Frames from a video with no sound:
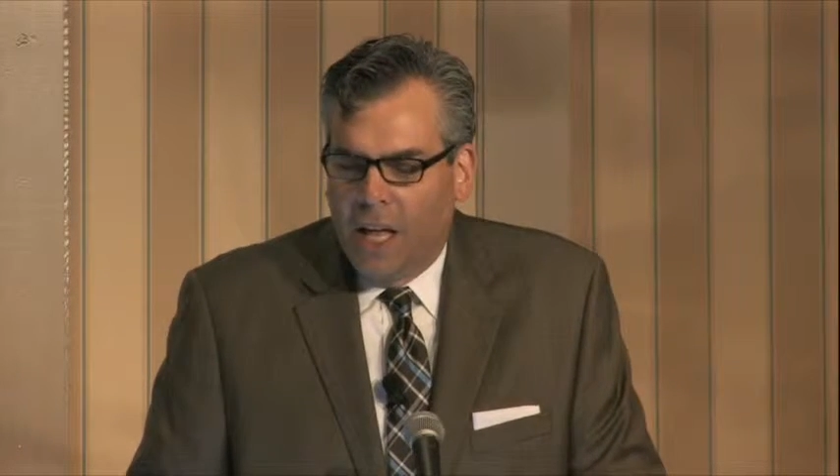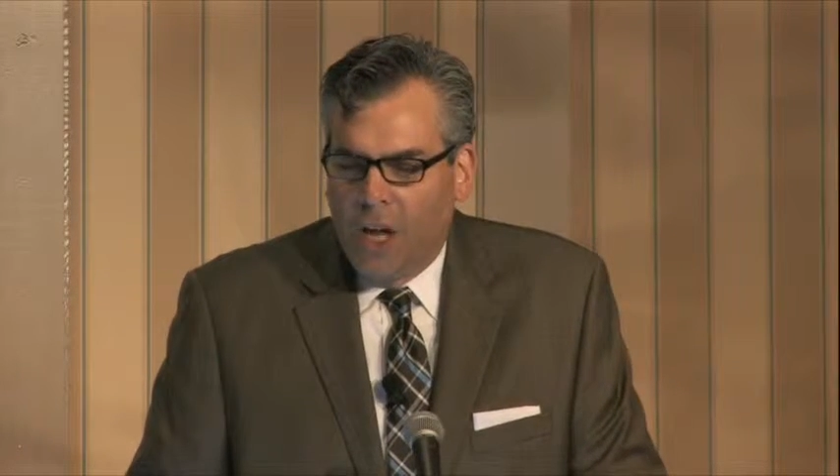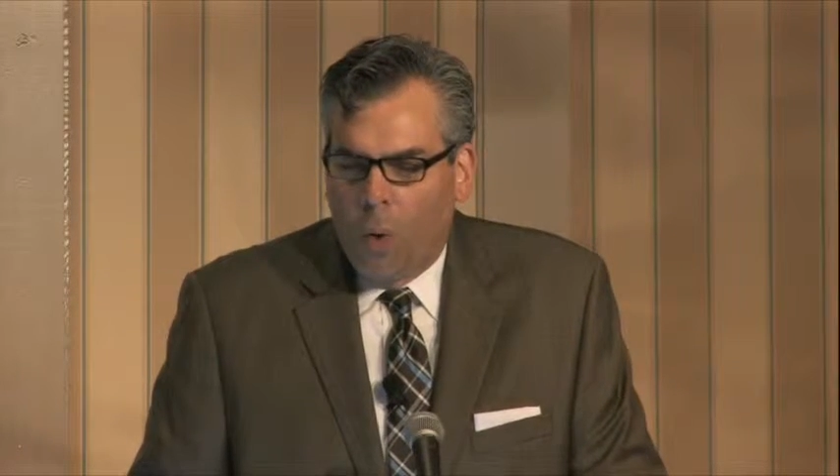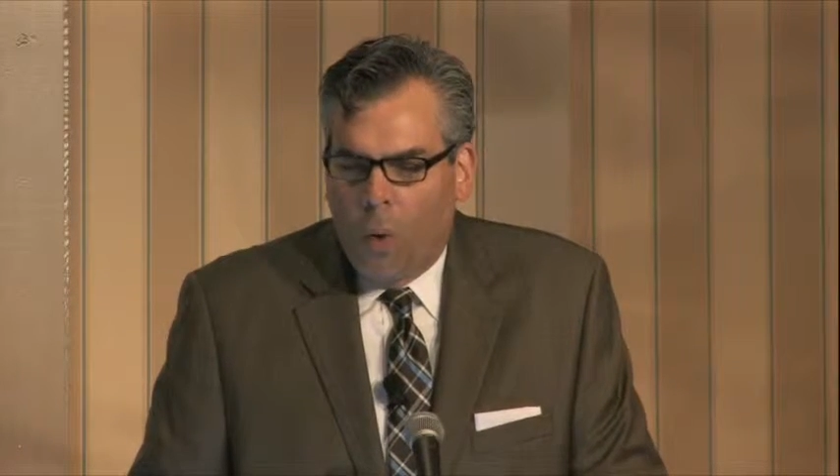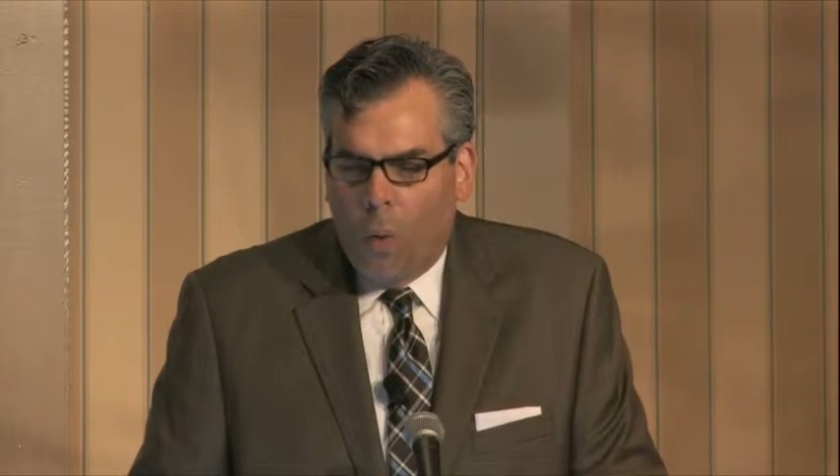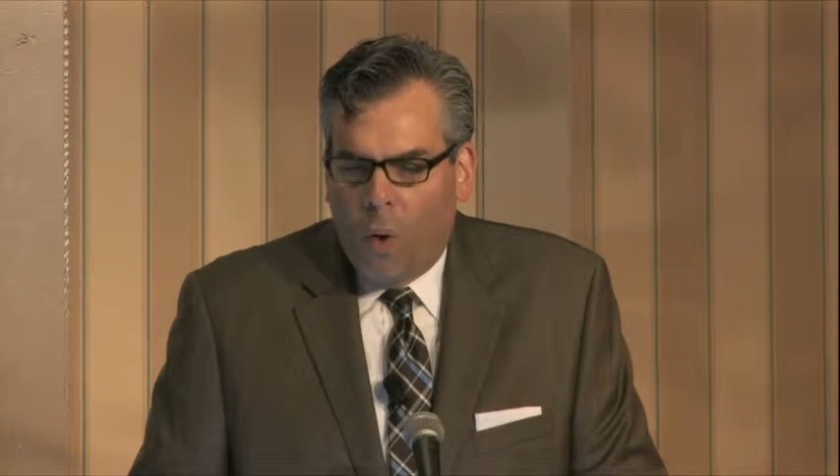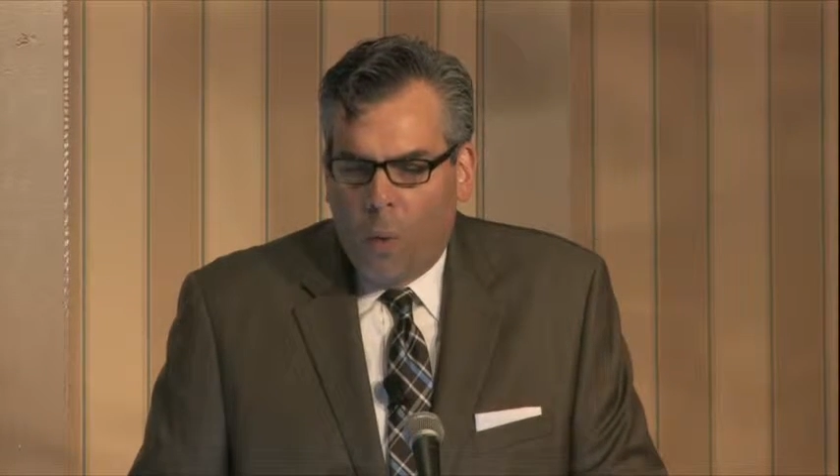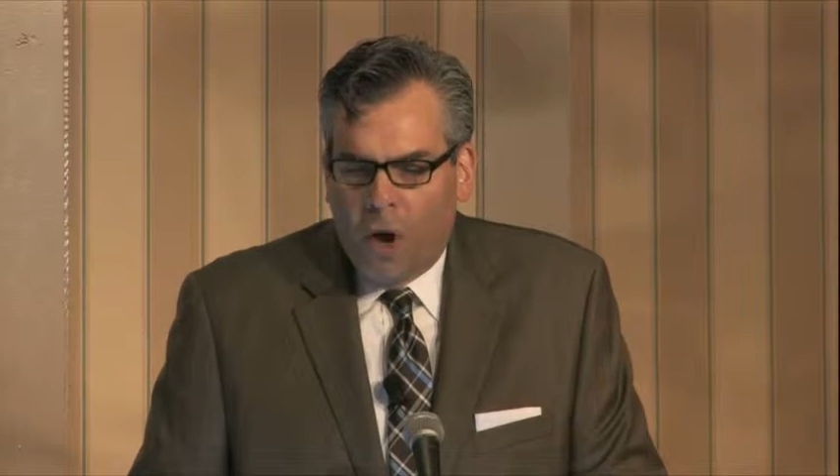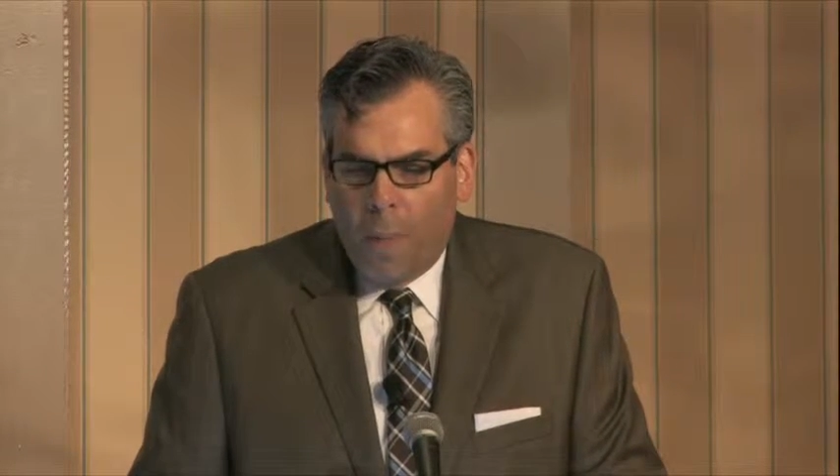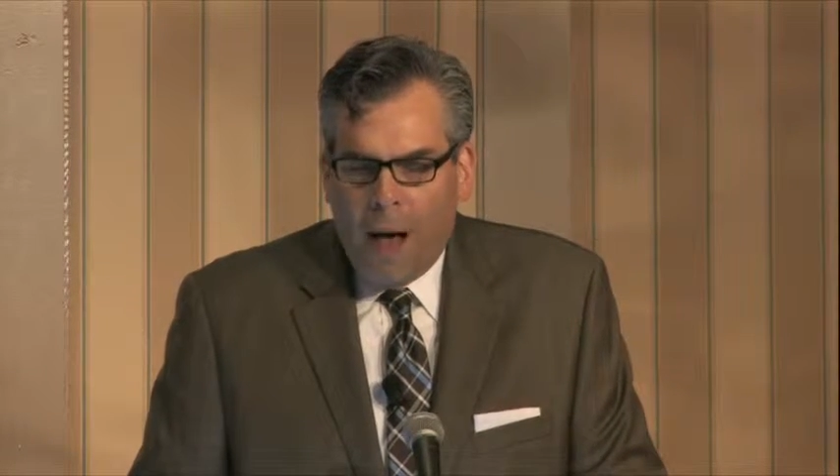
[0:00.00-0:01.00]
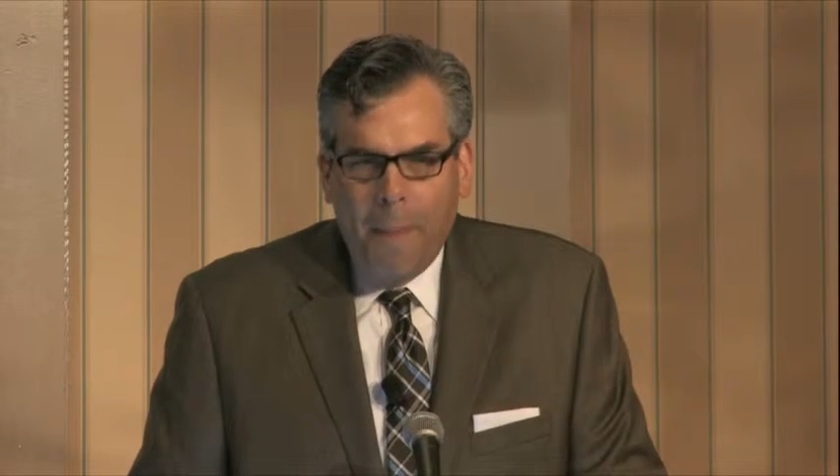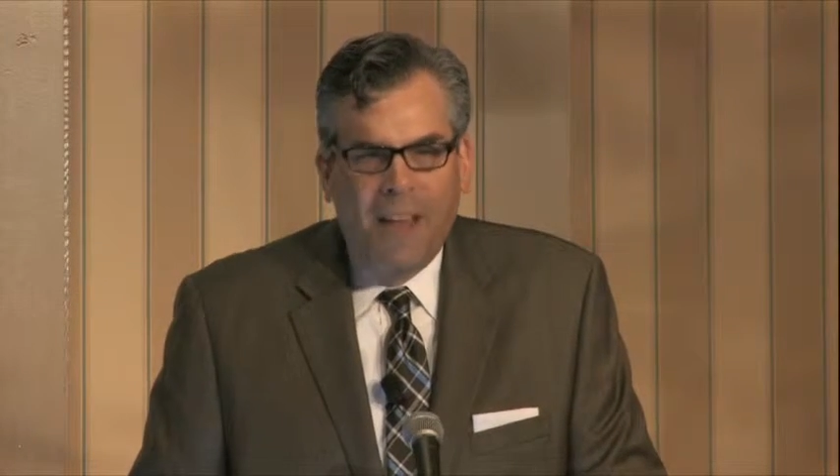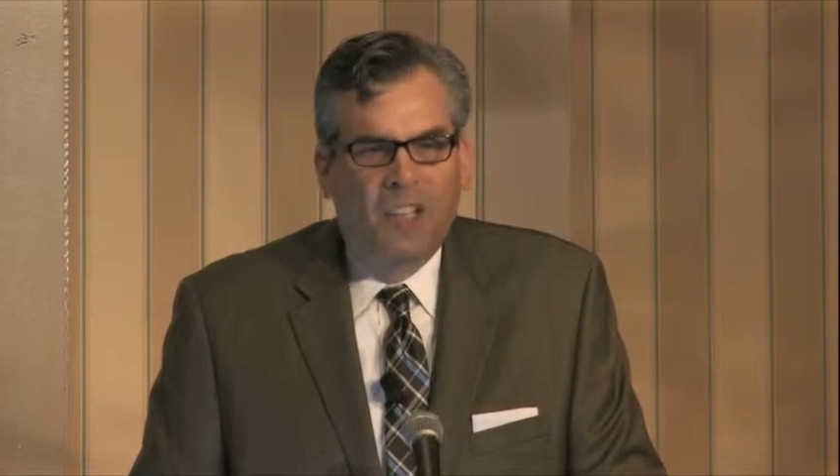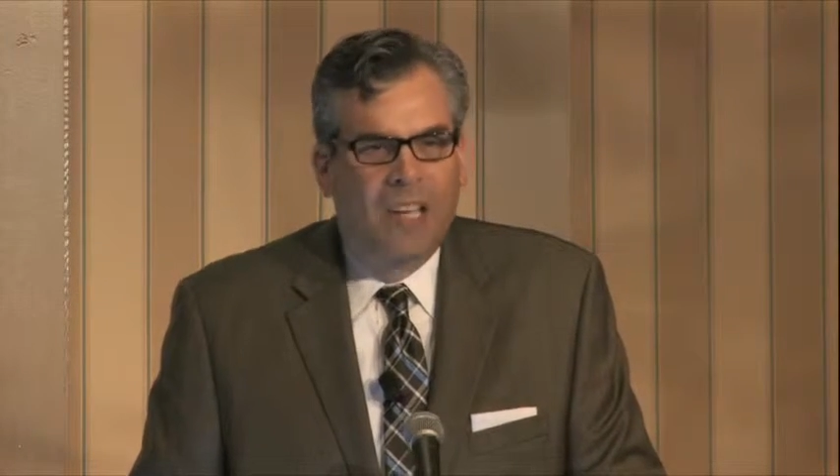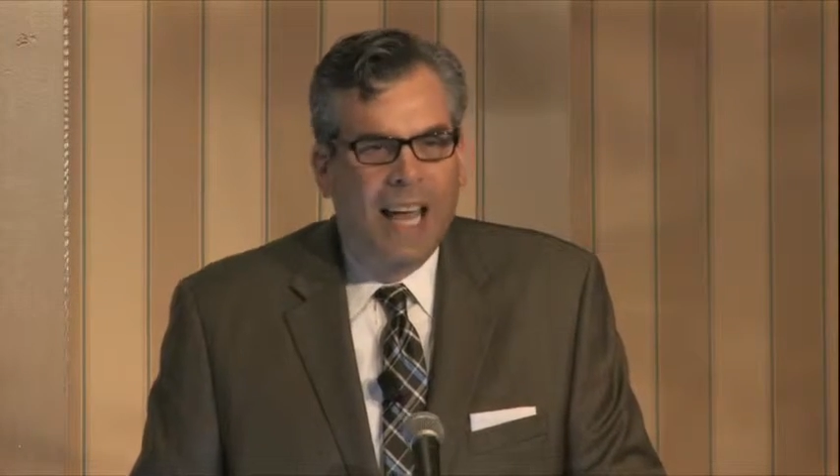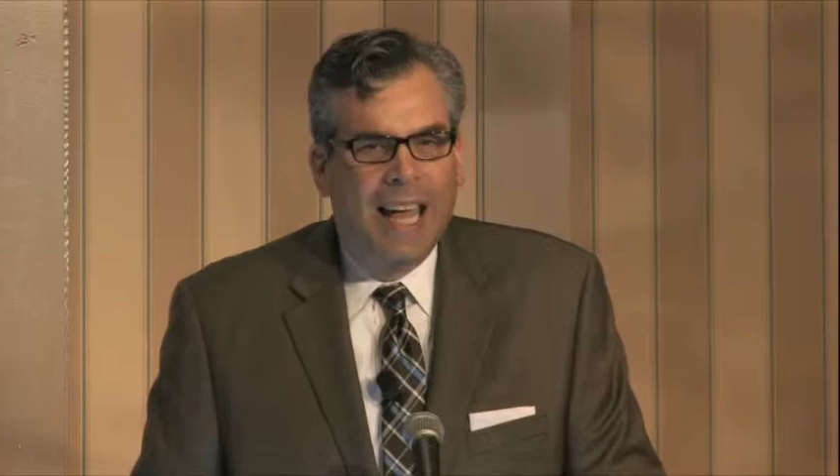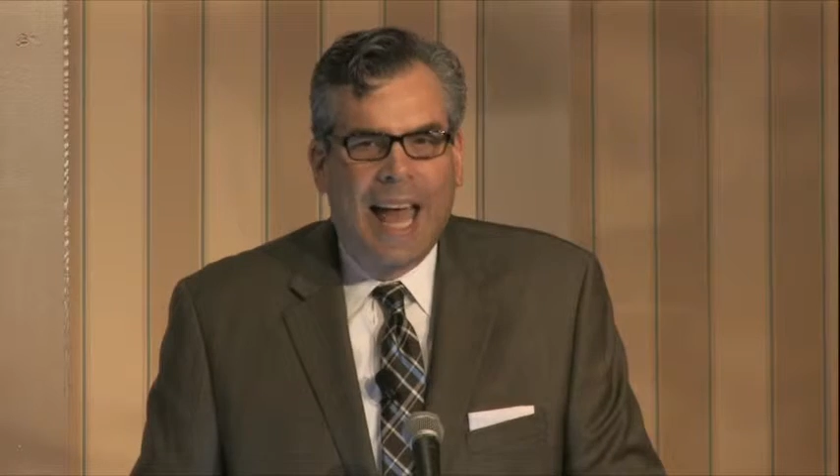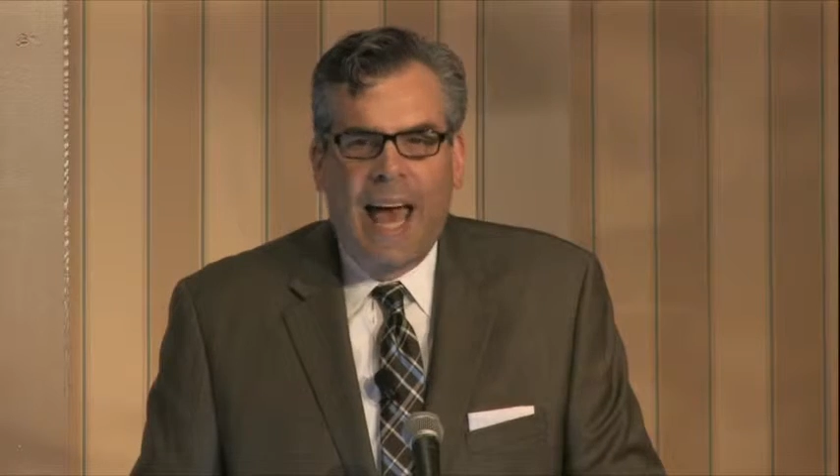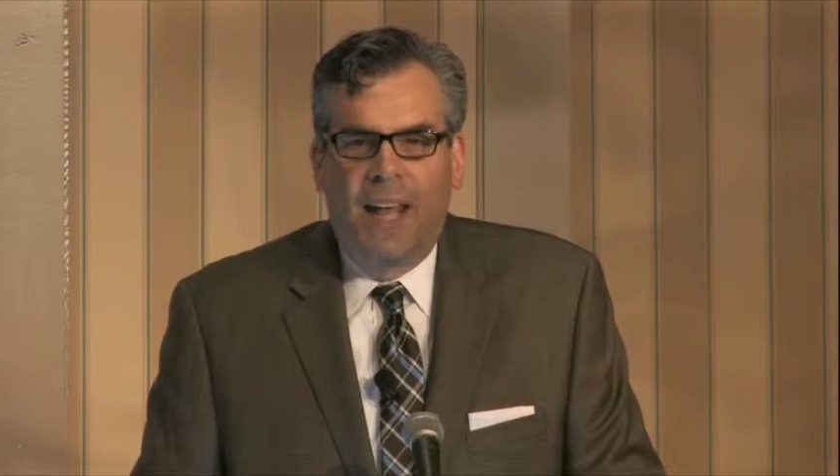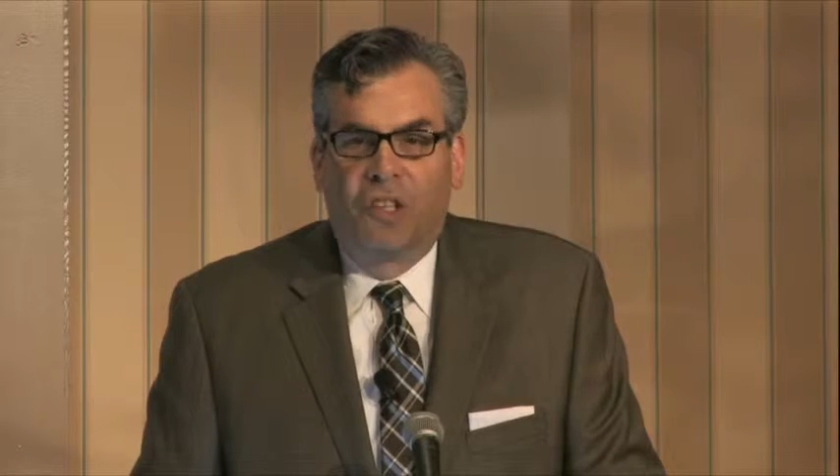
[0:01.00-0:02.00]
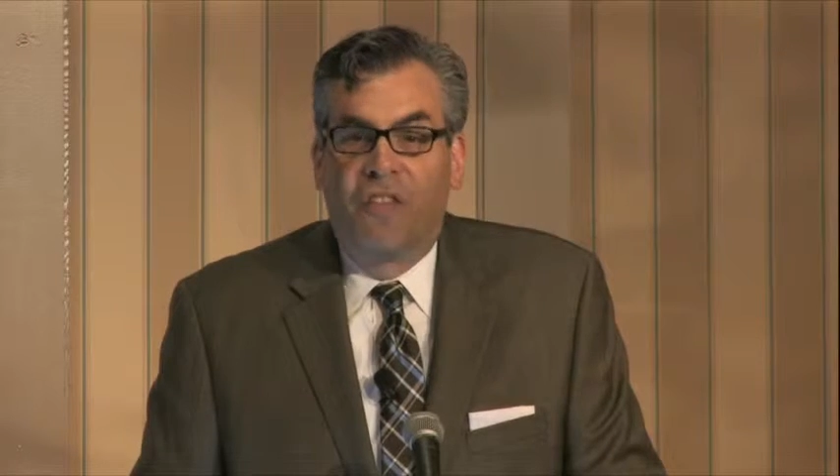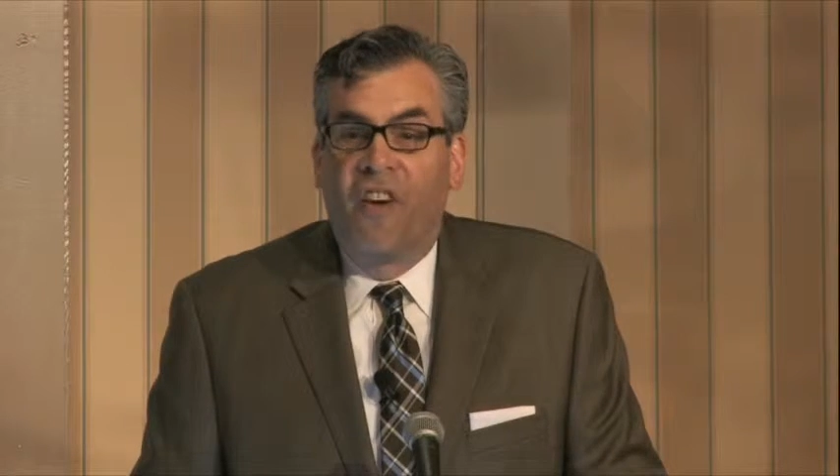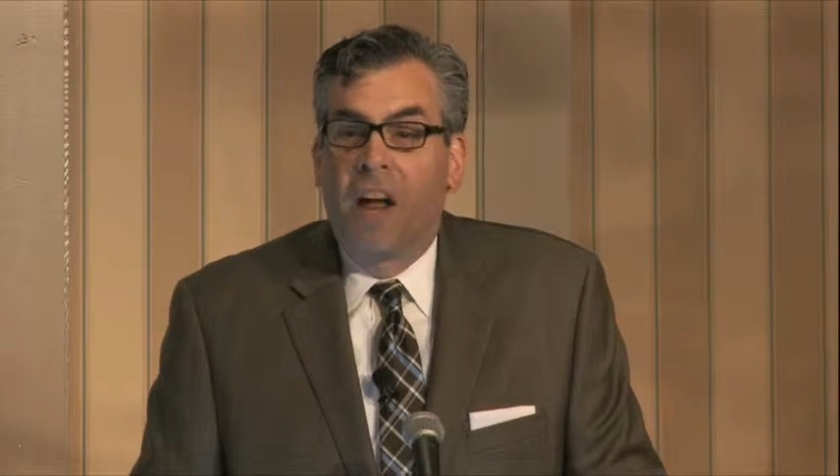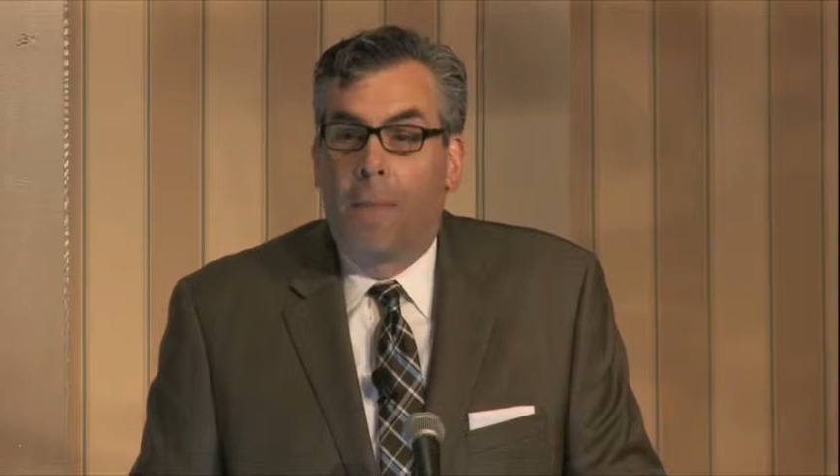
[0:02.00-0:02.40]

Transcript: What Obama is getting at is a very